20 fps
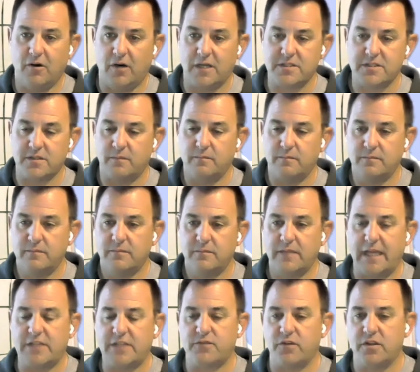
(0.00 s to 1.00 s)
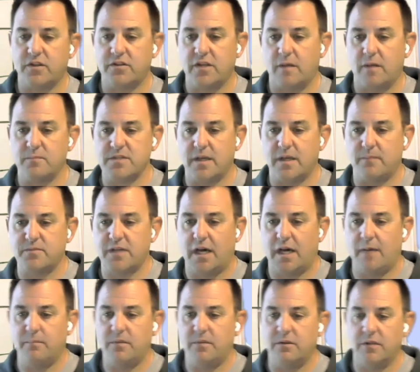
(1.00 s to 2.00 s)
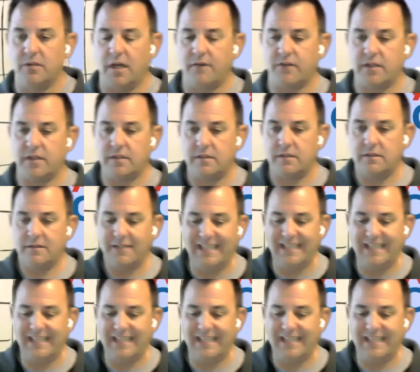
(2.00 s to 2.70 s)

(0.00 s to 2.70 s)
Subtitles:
Awesome. Thanks for the thumbs up, Tom. Love it.